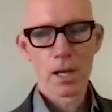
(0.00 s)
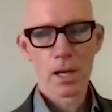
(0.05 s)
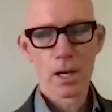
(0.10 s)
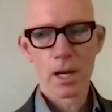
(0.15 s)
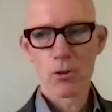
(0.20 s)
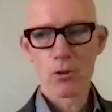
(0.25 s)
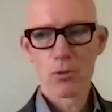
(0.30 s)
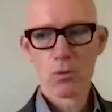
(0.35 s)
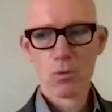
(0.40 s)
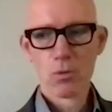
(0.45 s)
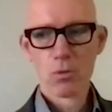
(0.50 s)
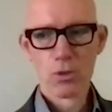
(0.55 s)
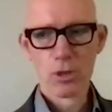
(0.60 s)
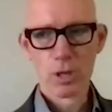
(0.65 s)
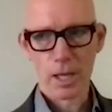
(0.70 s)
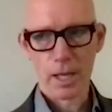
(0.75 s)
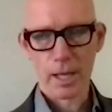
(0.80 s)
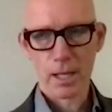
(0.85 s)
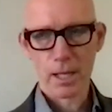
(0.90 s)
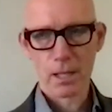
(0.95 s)
Now,
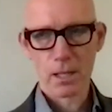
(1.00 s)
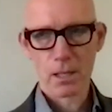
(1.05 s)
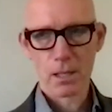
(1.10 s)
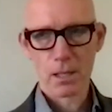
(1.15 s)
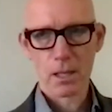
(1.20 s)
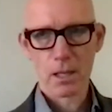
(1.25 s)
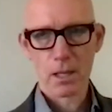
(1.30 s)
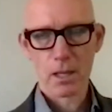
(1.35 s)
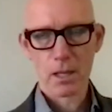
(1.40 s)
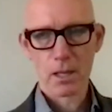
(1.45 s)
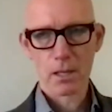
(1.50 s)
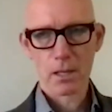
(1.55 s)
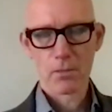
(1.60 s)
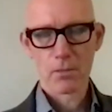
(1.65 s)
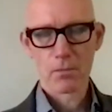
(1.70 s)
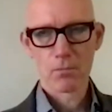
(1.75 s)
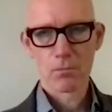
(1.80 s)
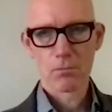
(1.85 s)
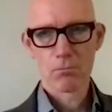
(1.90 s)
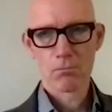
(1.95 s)
usually
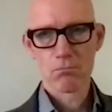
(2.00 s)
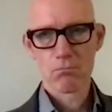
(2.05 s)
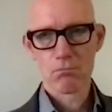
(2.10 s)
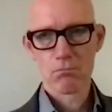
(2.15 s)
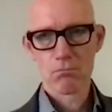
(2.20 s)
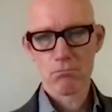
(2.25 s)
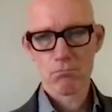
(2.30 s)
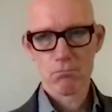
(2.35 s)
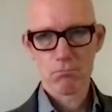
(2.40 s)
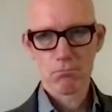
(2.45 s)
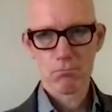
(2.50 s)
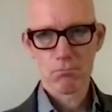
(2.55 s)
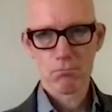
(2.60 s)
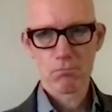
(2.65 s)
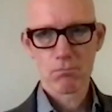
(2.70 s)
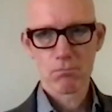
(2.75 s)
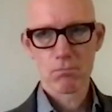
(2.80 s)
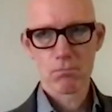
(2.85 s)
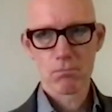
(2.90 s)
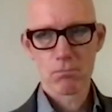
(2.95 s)
in
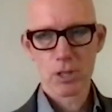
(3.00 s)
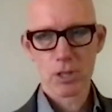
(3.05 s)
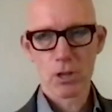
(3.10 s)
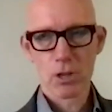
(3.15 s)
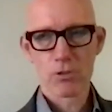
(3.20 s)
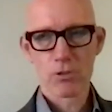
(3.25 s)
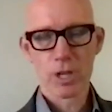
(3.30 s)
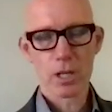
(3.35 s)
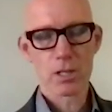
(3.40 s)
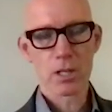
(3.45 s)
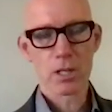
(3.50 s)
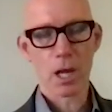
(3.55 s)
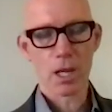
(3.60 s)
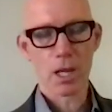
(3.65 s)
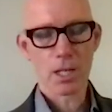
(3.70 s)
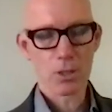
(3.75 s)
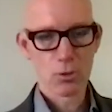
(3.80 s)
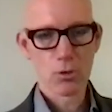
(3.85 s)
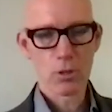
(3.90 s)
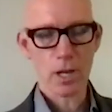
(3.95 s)
you know,
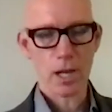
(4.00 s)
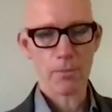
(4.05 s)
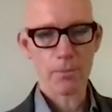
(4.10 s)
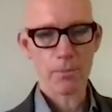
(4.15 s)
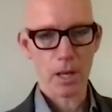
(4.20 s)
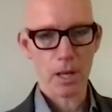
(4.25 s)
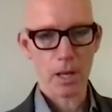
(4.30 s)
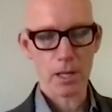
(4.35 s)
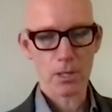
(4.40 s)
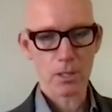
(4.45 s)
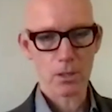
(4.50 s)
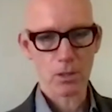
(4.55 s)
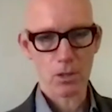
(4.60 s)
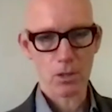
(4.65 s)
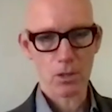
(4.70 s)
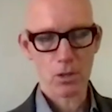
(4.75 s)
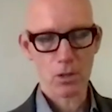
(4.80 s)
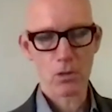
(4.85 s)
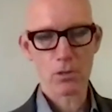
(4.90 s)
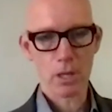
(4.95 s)
genocides do take place in the
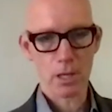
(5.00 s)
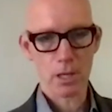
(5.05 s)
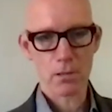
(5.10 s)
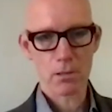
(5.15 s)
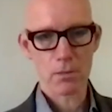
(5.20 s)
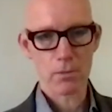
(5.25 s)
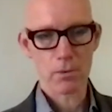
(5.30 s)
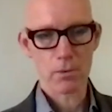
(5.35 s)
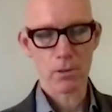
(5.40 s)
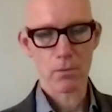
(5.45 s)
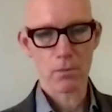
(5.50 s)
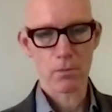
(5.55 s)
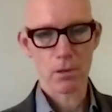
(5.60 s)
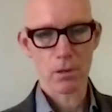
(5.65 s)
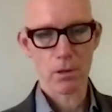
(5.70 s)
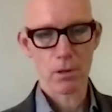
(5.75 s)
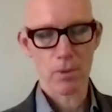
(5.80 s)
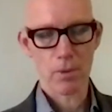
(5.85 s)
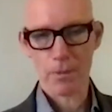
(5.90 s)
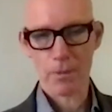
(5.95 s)
context of, a,
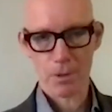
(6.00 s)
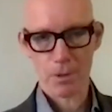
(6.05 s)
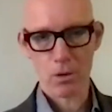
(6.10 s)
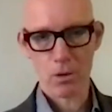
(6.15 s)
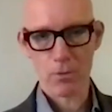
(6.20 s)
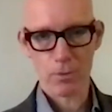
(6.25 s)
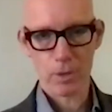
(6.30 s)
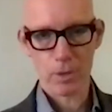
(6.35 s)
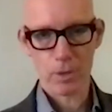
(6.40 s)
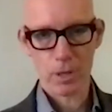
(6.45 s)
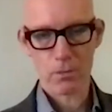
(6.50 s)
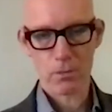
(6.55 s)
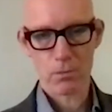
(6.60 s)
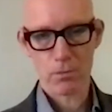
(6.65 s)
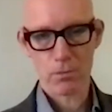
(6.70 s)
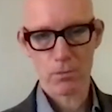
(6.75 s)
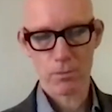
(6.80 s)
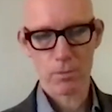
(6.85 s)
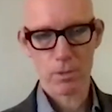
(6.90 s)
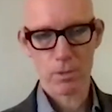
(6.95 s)
of armed conflict,
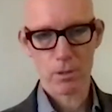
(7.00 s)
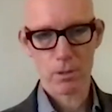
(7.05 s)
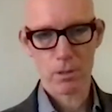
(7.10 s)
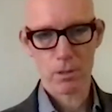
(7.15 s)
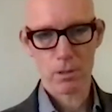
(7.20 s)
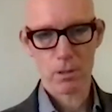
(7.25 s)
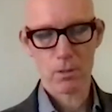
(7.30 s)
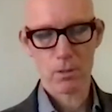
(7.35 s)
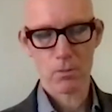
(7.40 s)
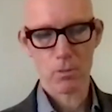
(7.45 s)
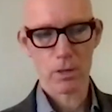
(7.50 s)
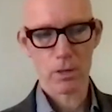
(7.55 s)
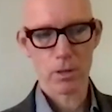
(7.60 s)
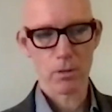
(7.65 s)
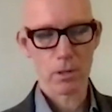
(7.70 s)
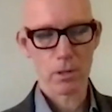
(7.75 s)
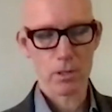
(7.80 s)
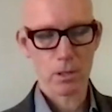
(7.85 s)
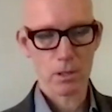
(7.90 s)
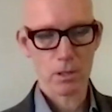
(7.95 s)
with, you know,
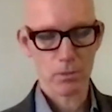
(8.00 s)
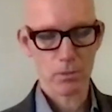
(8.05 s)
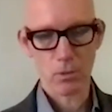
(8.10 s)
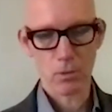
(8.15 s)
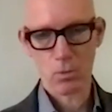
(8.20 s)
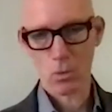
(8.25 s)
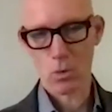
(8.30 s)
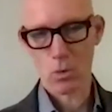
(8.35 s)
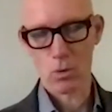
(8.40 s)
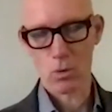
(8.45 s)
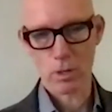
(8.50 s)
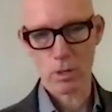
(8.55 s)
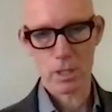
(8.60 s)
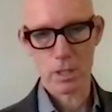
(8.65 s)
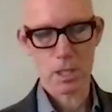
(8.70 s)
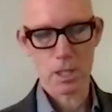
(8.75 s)
whether it's a civil war or an